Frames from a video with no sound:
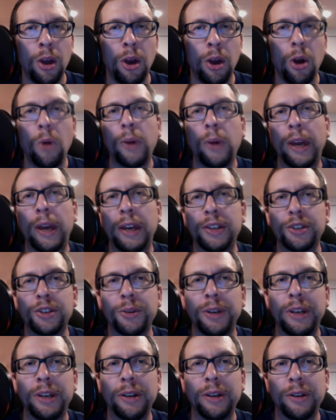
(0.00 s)
Okay, so
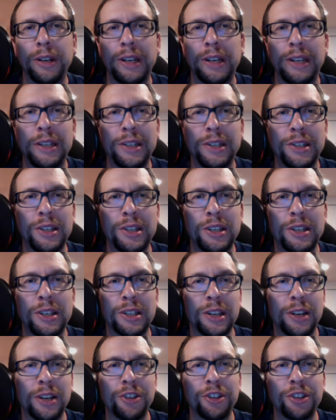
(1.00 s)
here is the
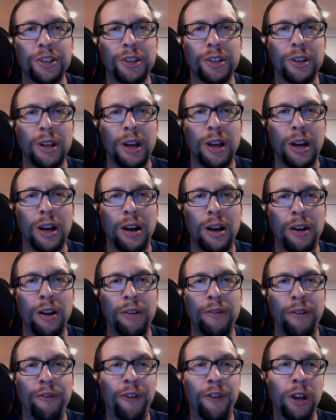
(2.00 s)
discussion of
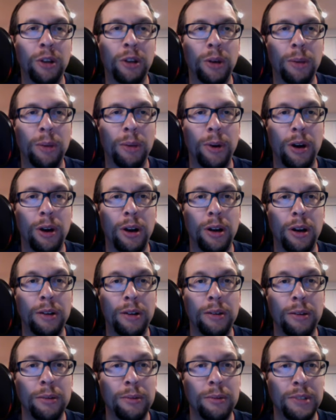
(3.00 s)
a follow-up on
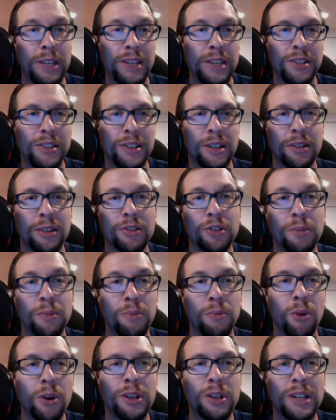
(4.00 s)
testing. So
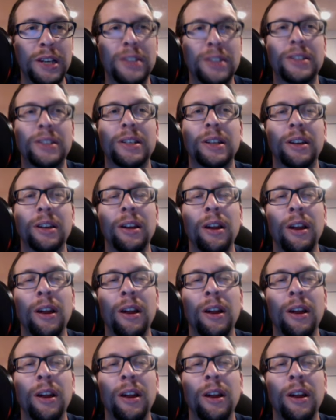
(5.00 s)
more testing.